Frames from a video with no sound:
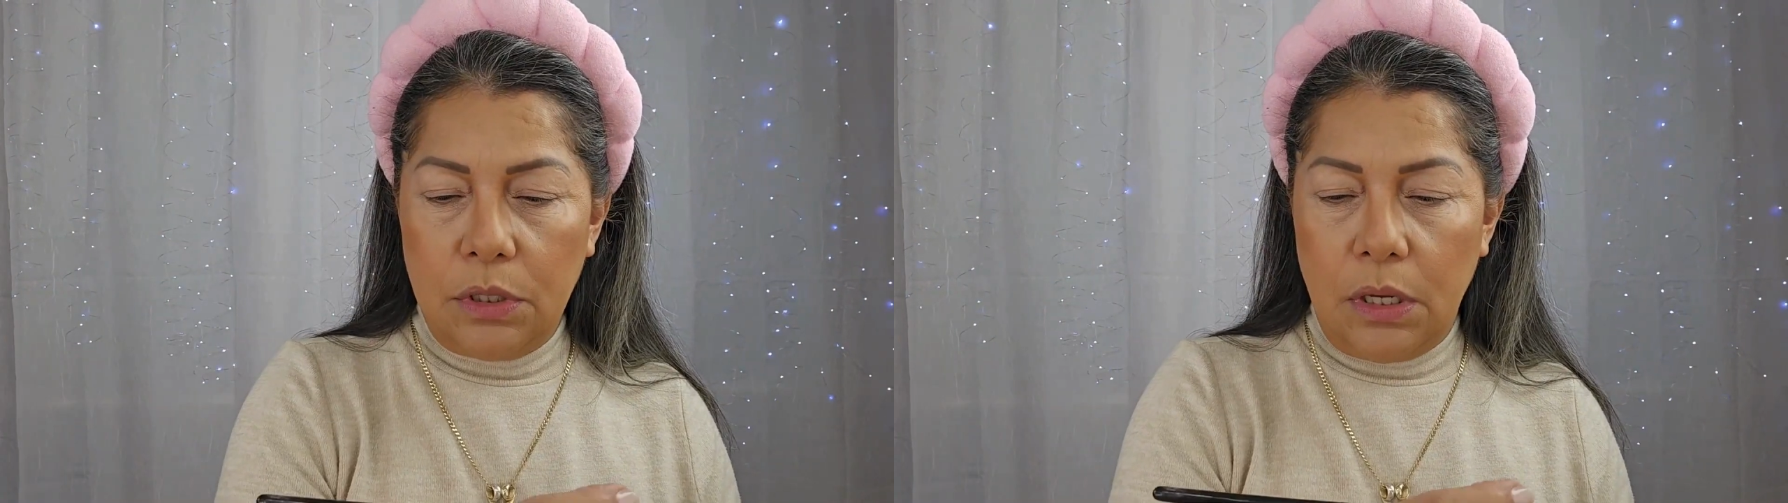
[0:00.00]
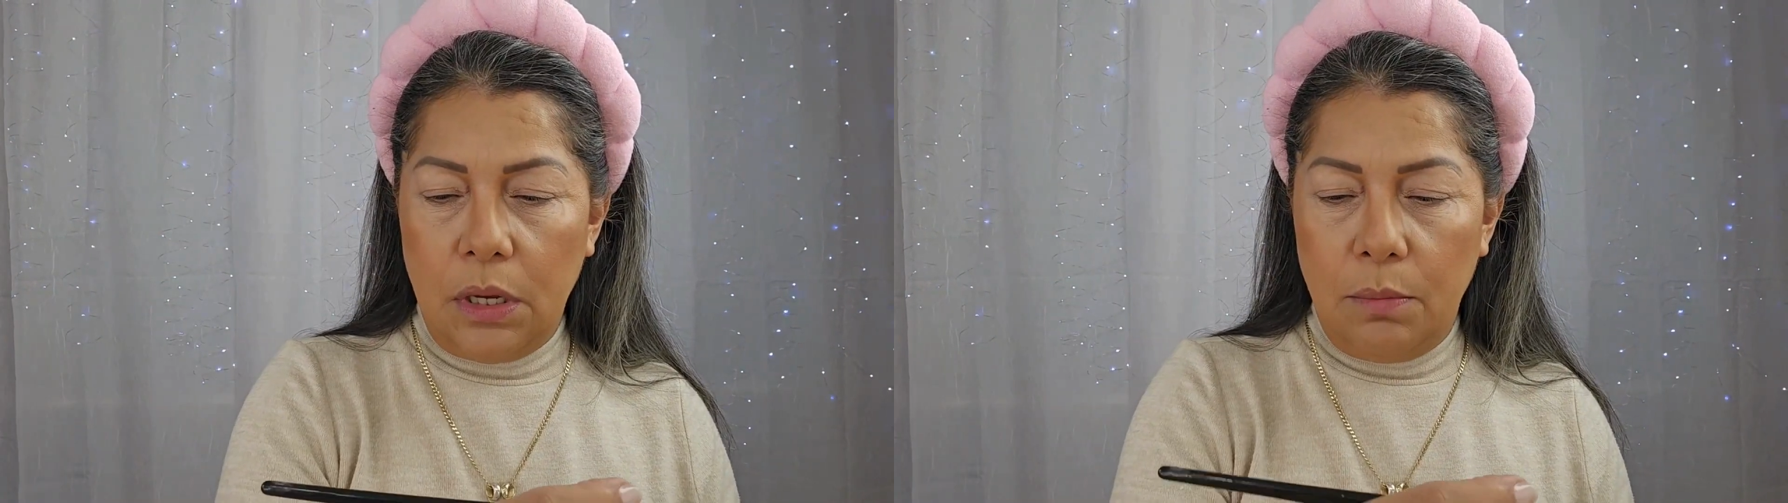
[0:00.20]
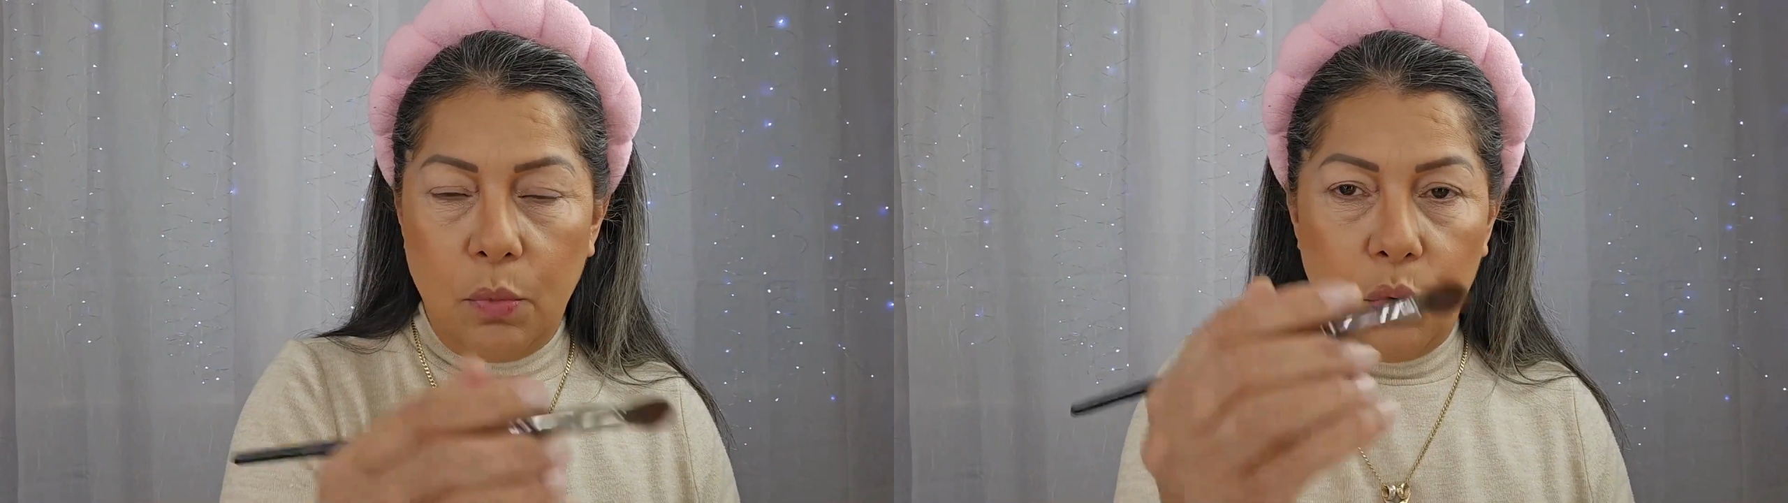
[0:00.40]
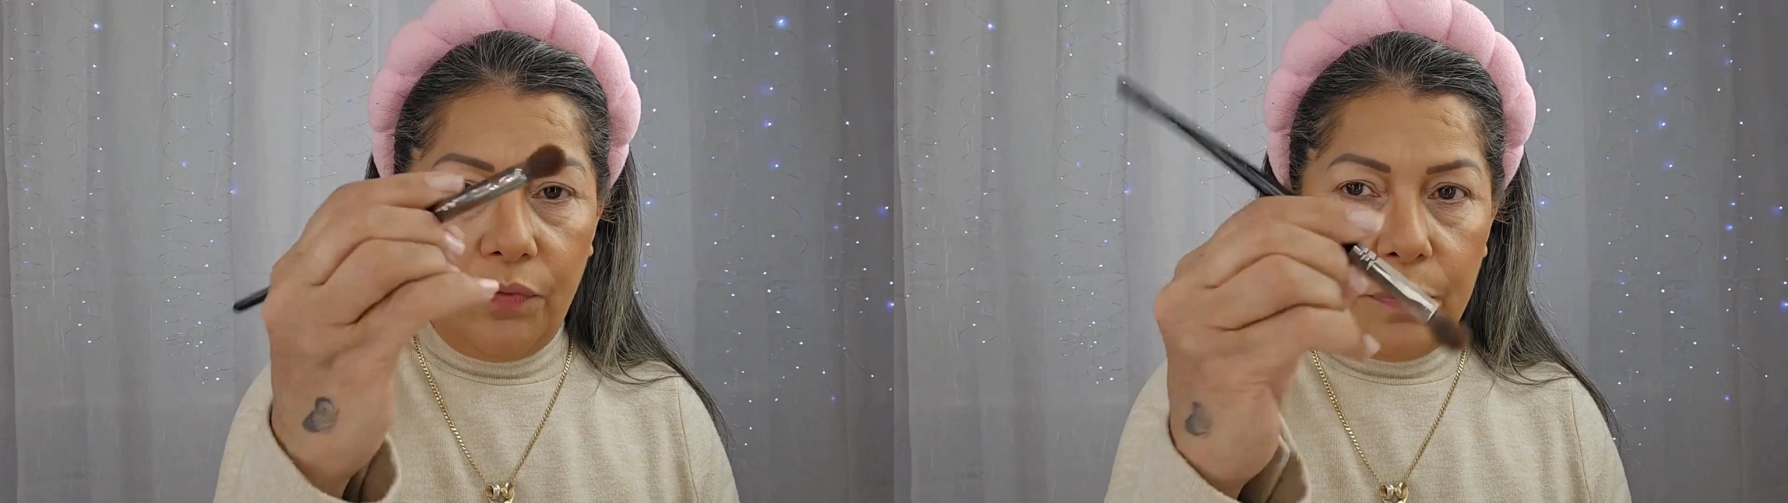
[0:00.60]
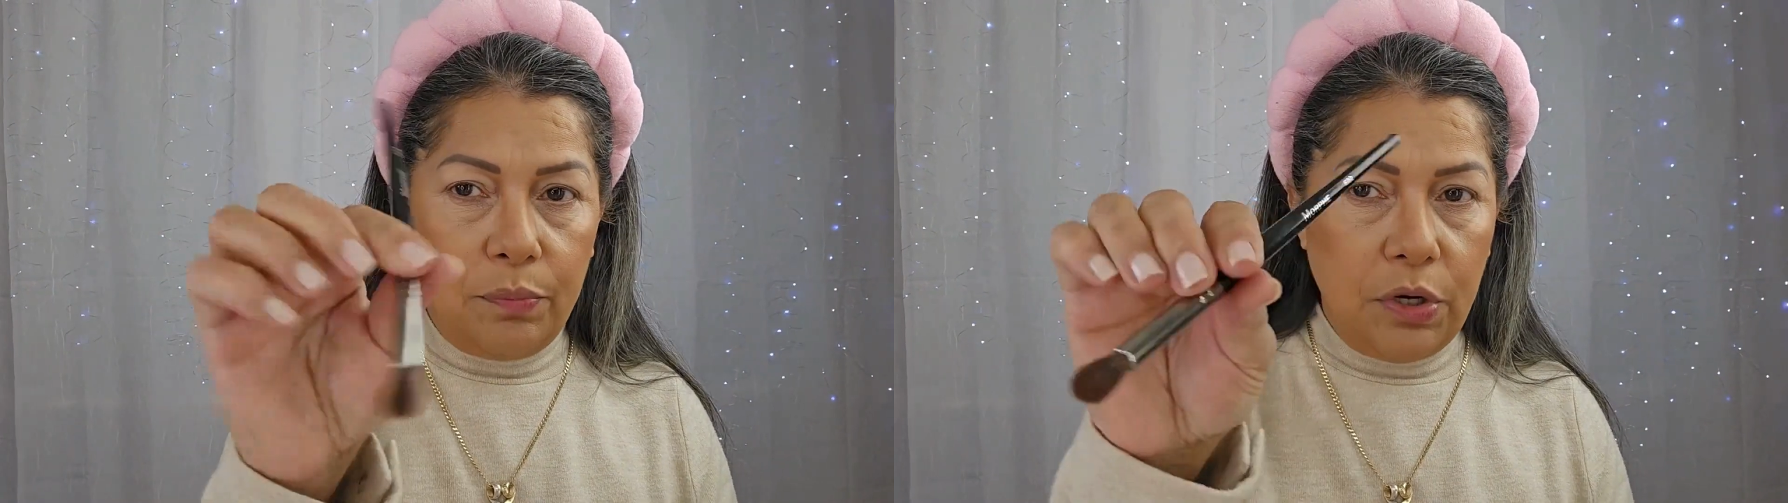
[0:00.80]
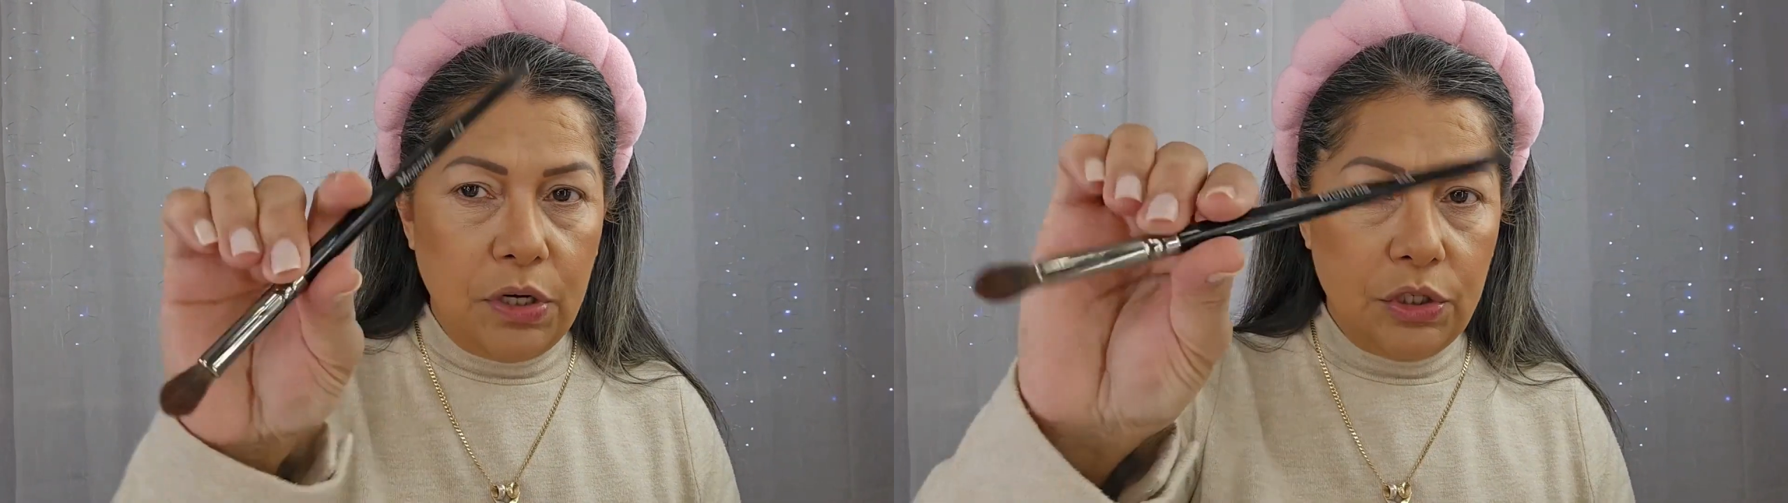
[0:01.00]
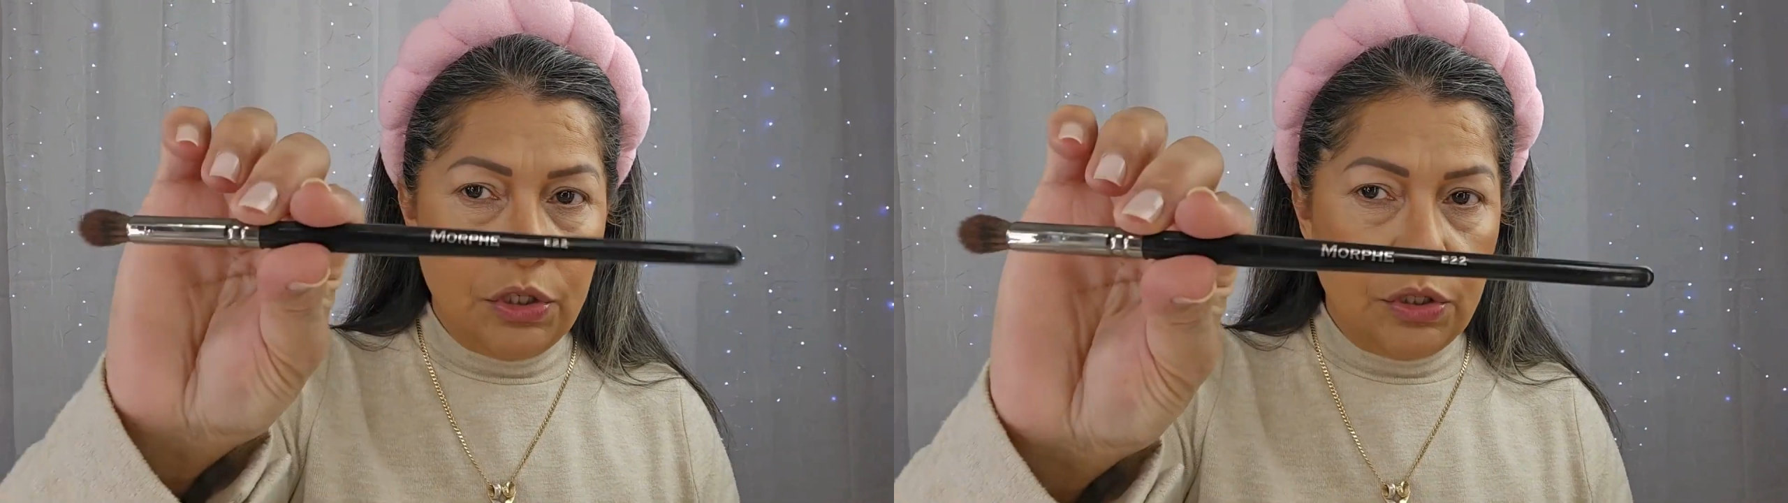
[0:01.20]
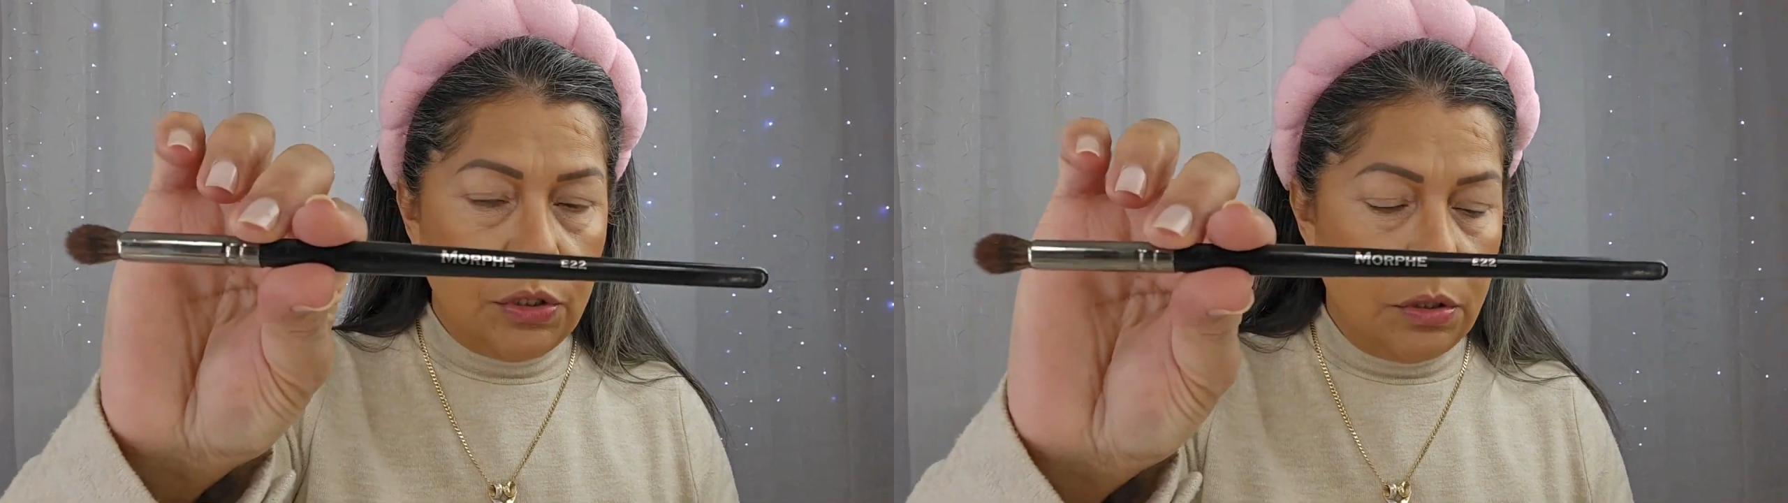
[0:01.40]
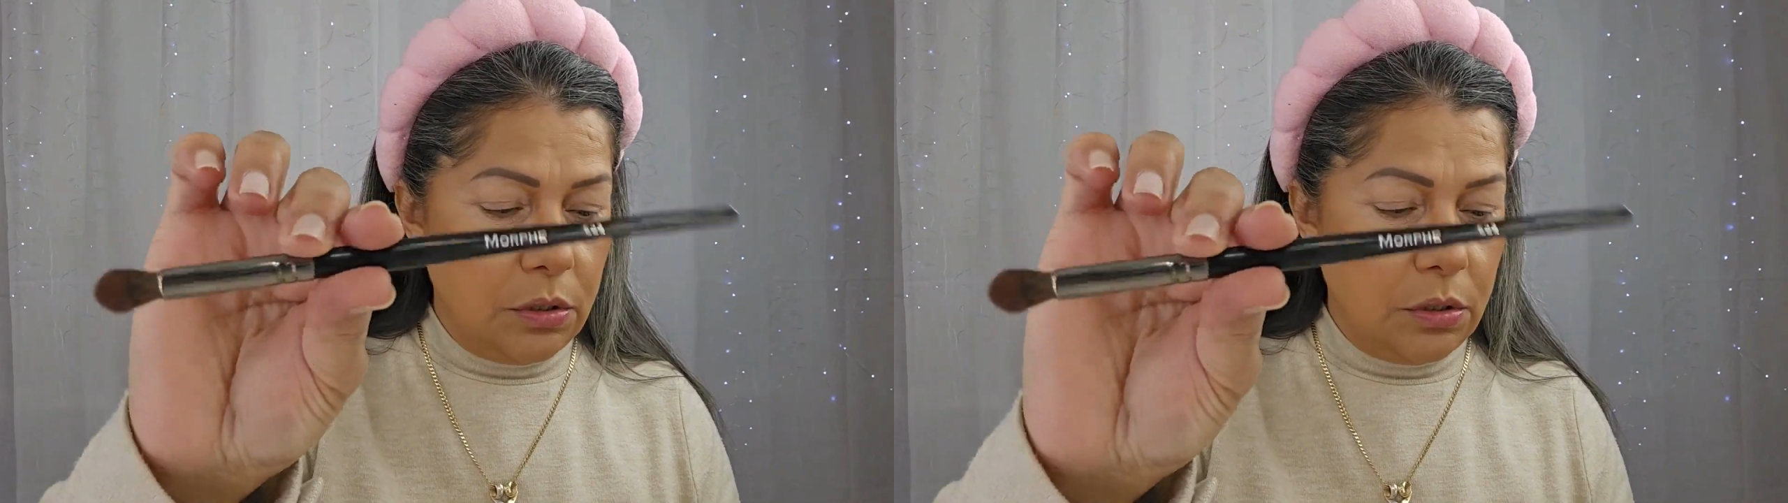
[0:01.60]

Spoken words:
a Morphe brush,